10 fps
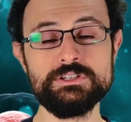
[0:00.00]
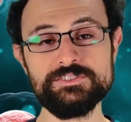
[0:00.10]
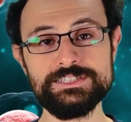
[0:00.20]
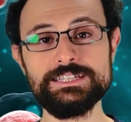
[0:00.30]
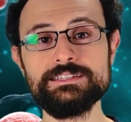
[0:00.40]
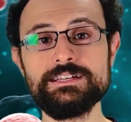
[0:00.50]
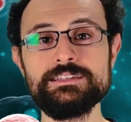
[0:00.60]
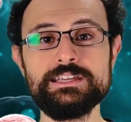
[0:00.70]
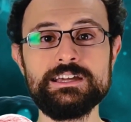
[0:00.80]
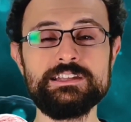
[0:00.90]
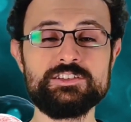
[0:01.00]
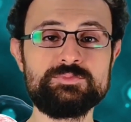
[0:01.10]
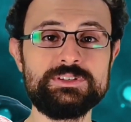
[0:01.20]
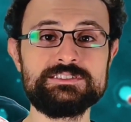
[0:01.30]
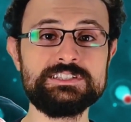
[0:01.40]
we've seen that they can
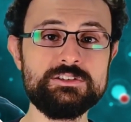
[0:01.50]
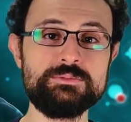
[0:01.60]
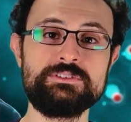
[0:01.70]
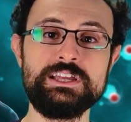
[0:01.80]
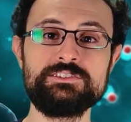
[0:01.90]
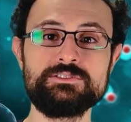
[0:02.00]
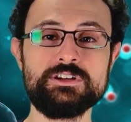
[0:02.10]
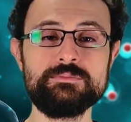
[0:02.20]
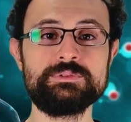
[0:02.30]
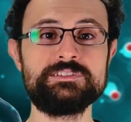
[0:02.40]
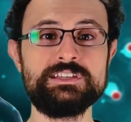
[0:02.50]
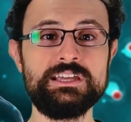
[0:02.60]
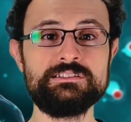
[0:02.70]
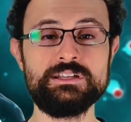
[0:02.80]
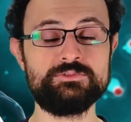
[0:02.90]
express telomerase to
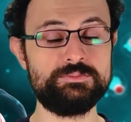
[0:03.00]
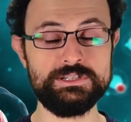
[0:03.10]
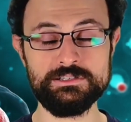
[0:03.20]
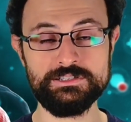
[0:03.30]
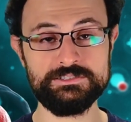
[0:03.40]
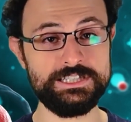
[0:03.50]
compensate and rebuild their